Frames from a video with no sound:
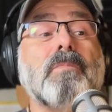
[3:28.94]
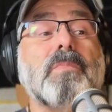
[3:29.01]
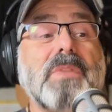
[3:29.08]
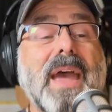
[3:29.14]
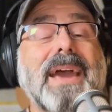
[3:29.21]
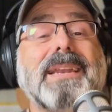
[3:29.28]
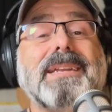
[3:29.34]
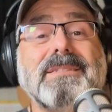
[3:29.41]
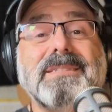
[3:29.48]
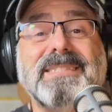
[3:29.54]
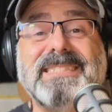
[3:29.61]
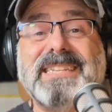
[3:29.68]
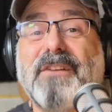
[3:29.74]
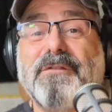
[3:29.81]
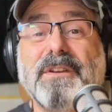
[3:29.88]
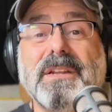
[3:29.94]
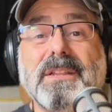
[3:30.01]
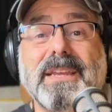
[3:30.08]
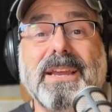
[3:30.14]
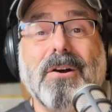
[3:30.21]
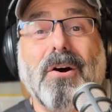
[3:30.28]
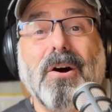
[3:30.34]
That is
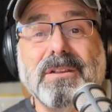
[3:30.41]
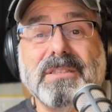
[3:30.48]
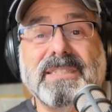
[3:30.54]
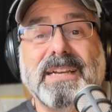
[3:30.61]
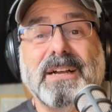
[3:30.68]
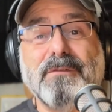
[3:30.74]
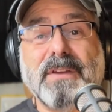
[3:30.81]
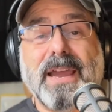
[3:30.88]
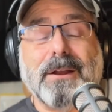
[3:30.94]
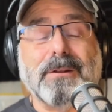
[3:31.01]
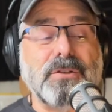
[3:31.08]
definitely all self care.